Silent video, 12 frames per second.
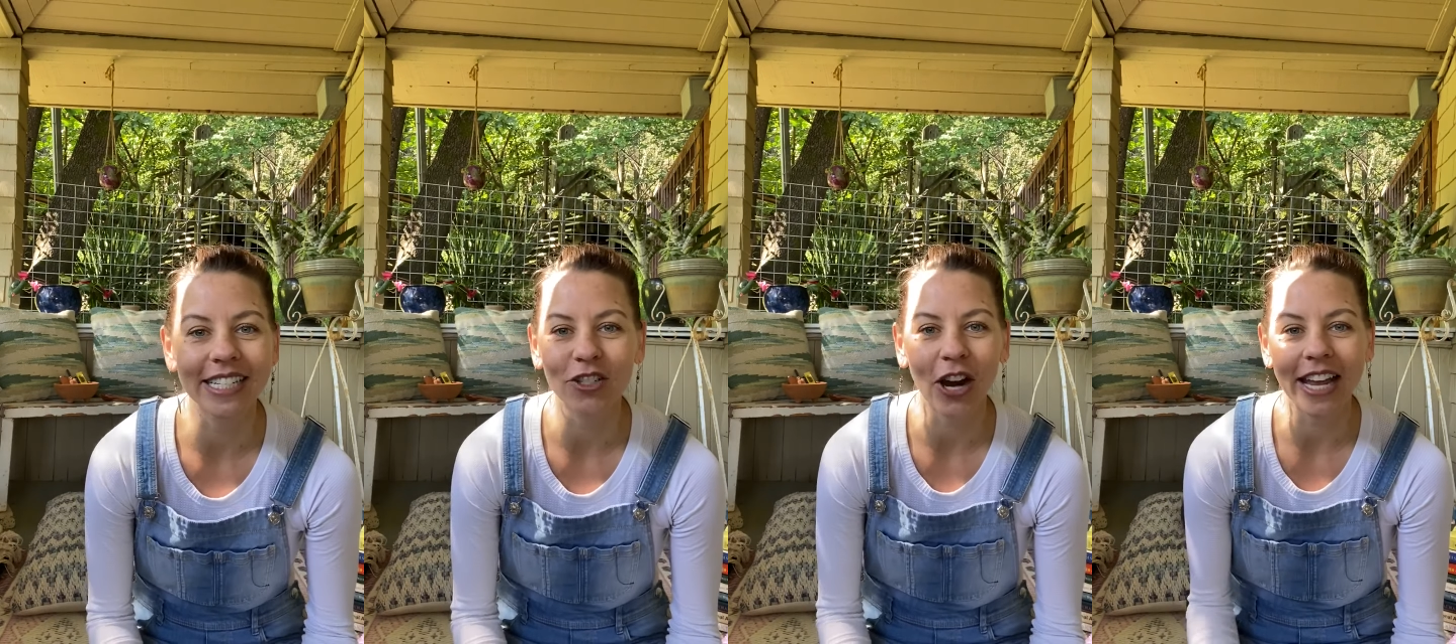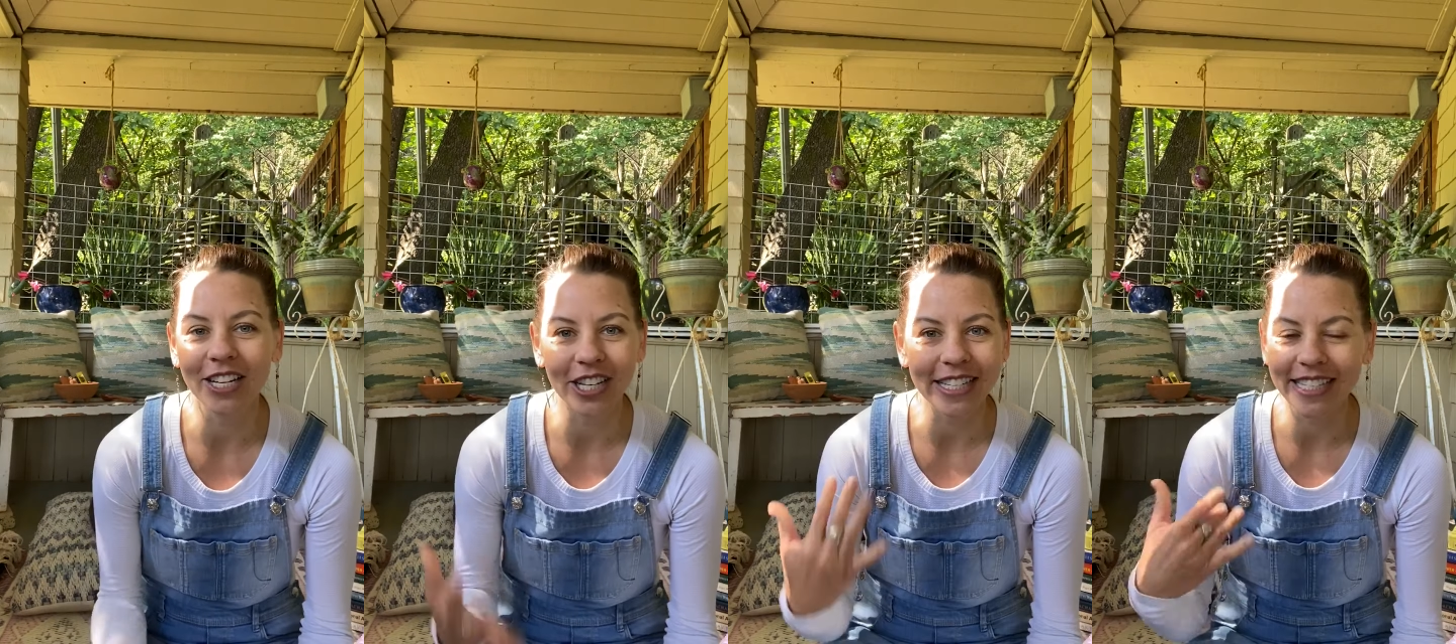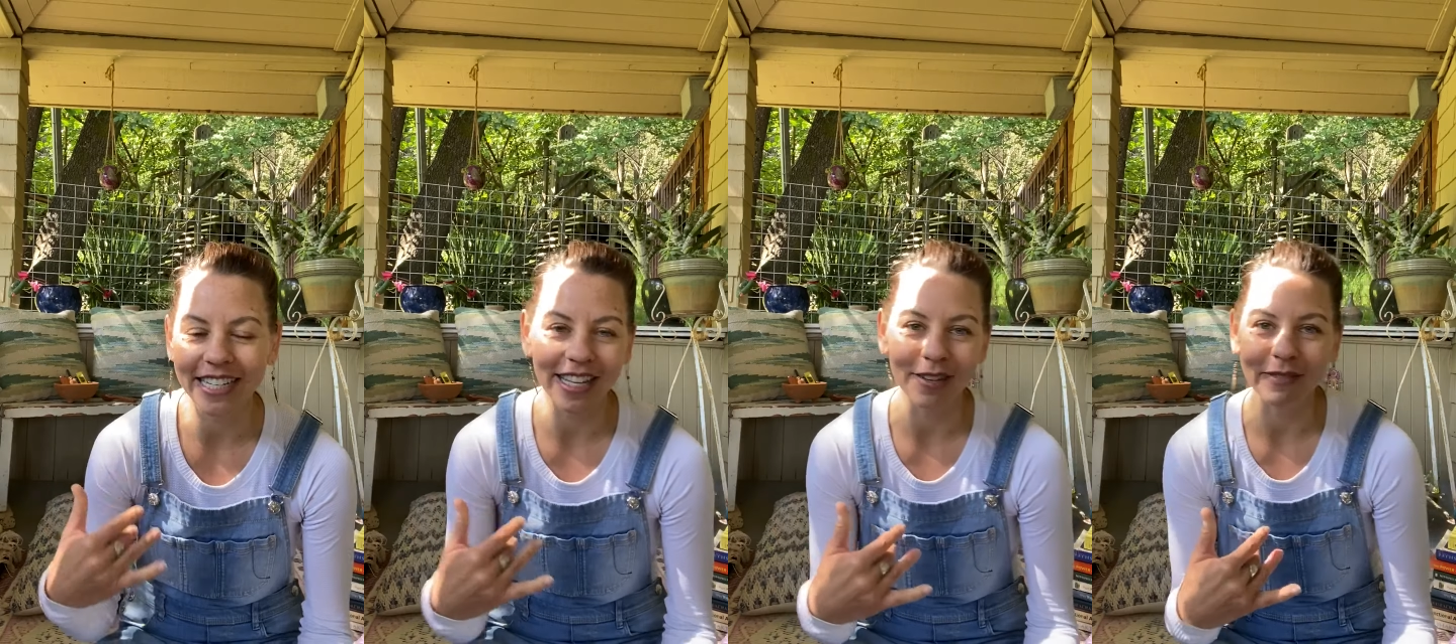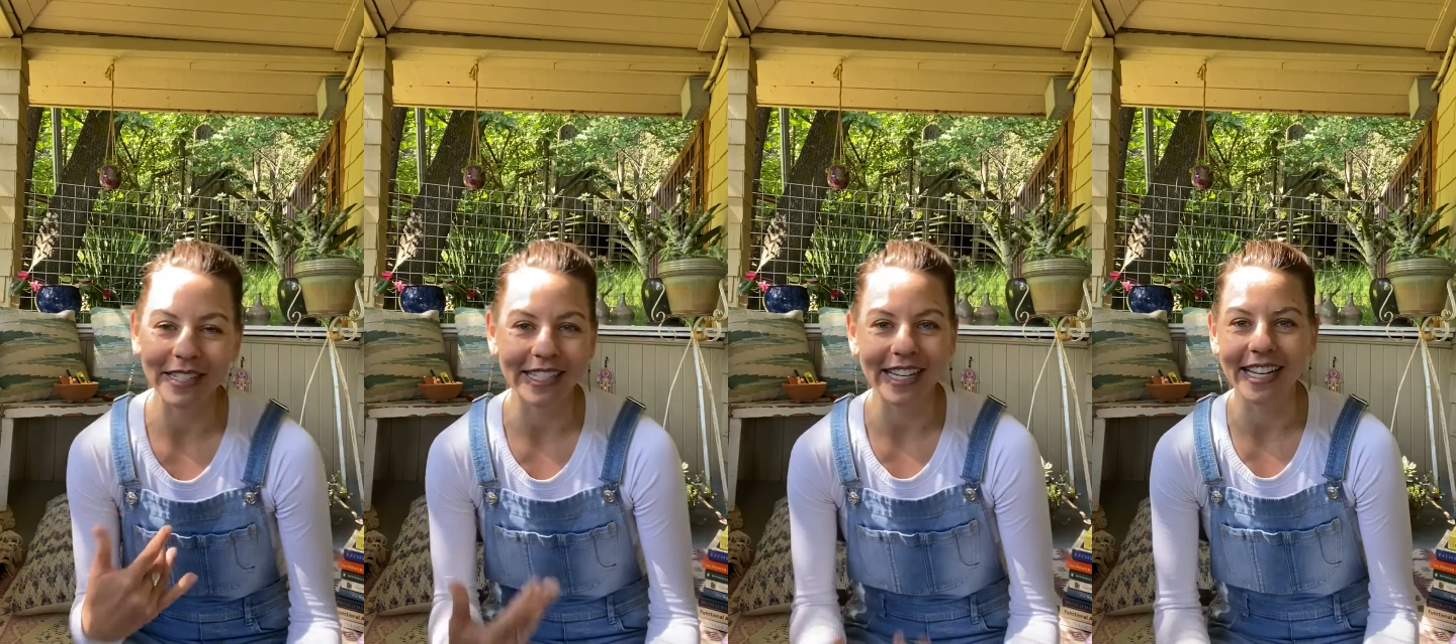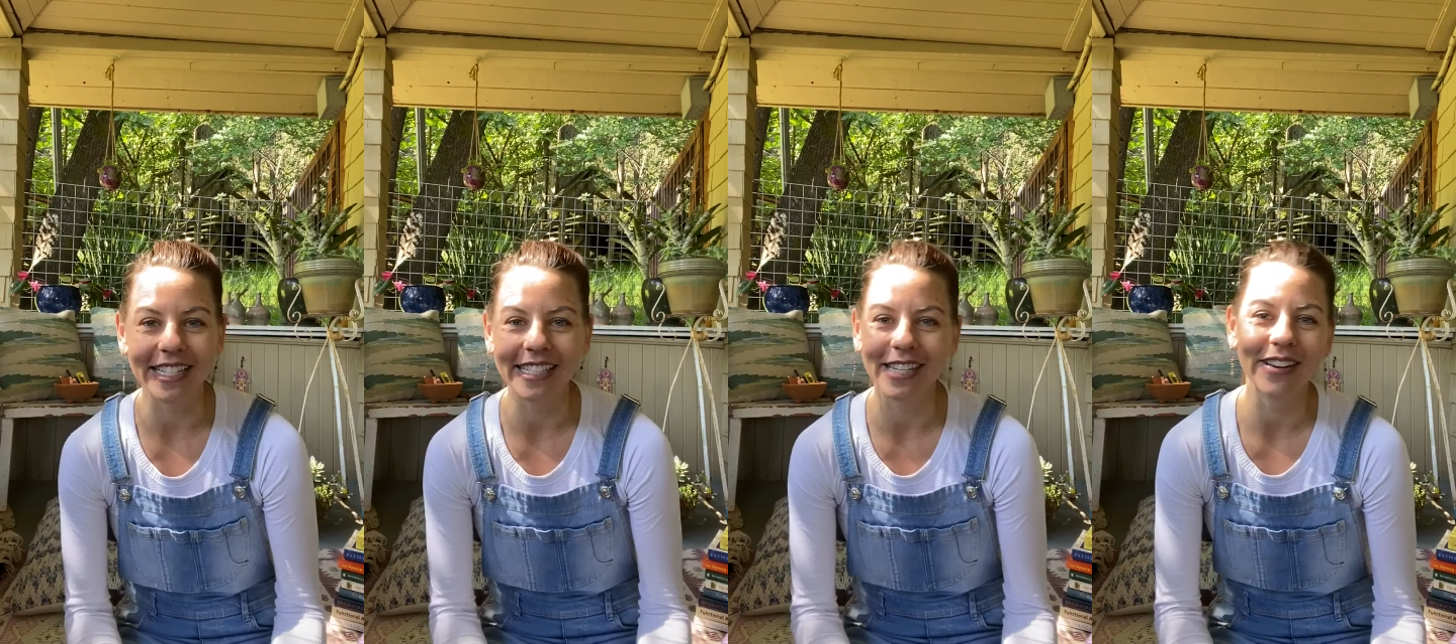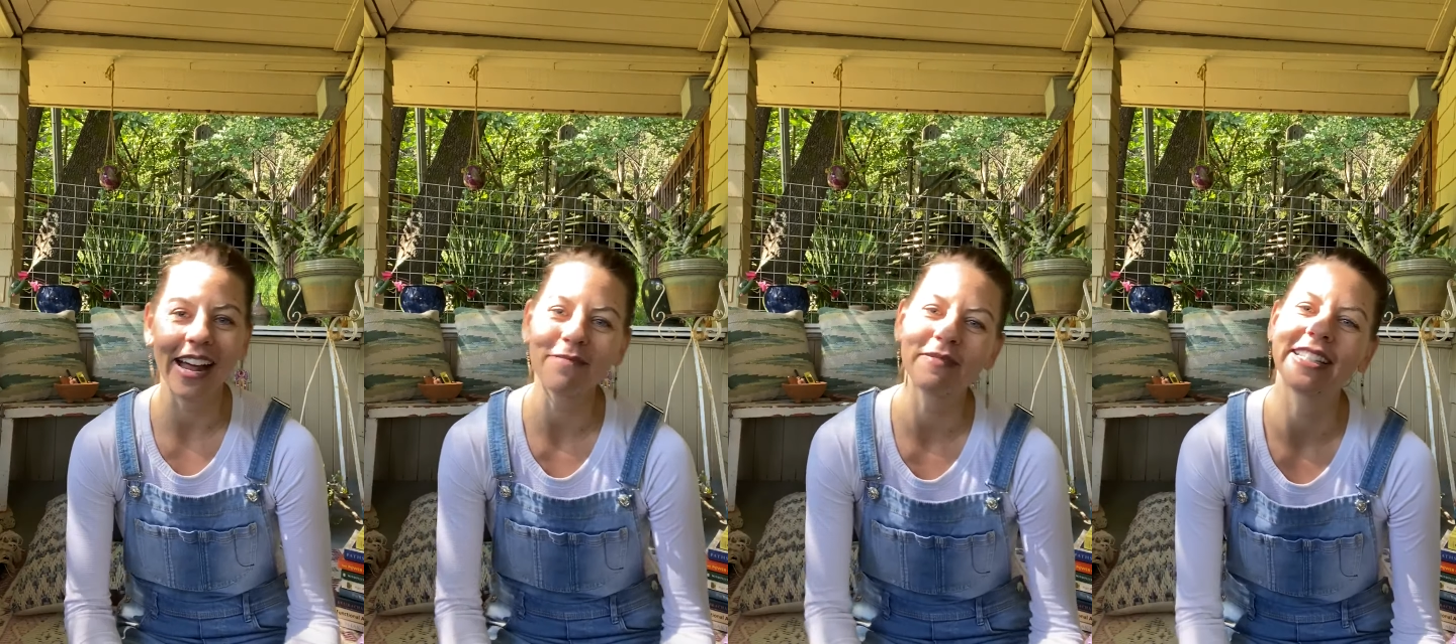try ingesting them and see what
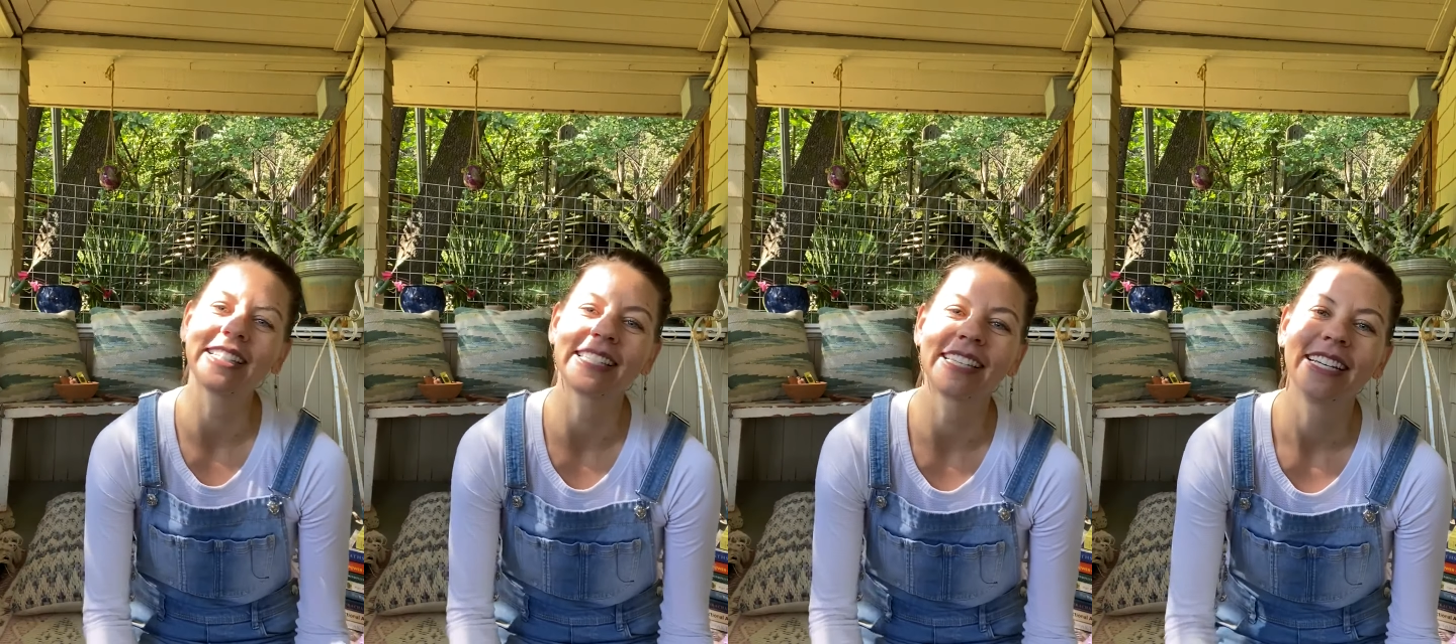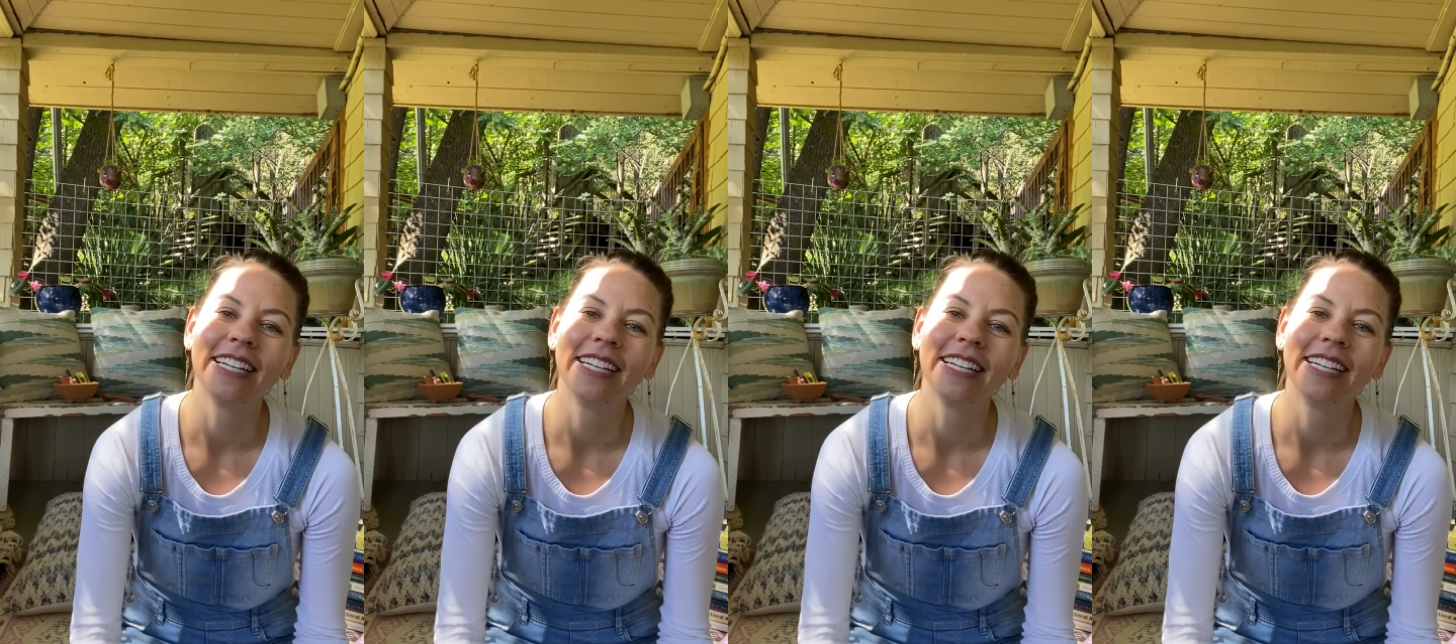happens.